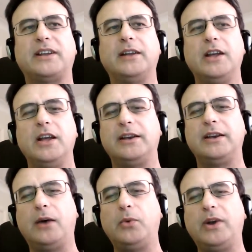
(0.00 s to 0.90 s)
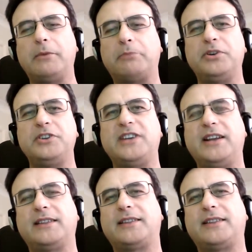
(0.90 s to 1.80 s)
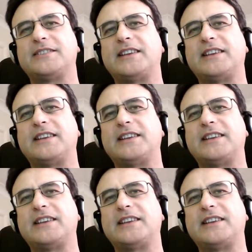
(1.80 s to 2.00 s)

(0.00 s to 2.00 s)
and now when I'm appreciating things,